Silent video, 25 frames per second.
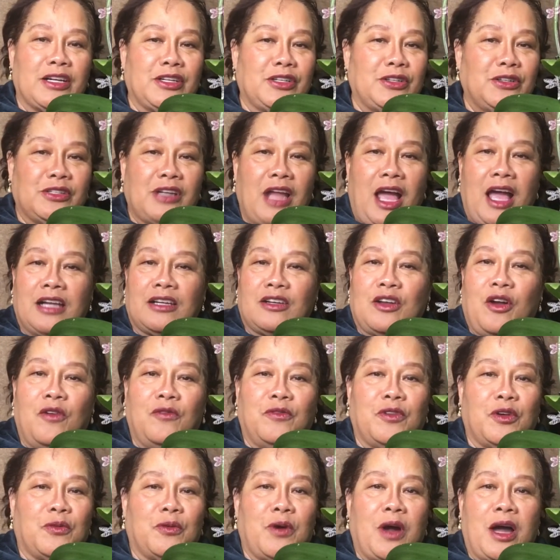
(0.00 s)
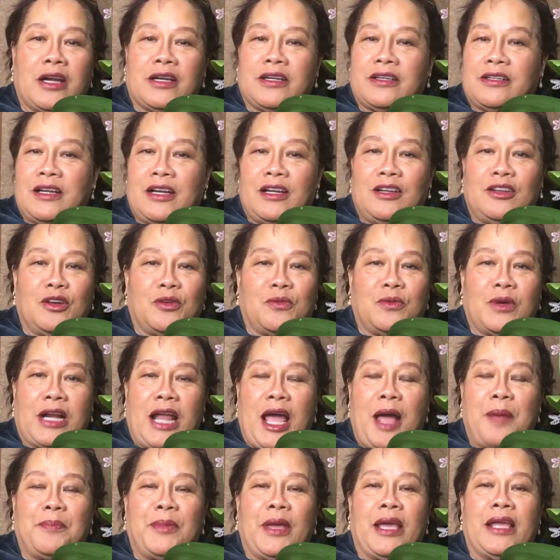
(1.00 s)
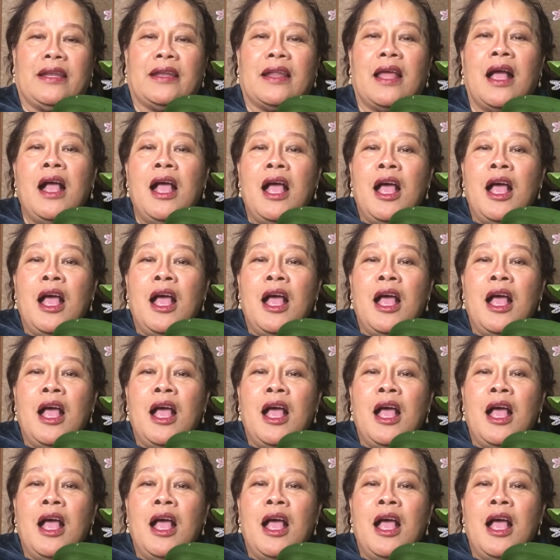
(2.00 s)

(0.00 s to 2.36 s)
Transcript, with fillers: do not overwater, and look what happened.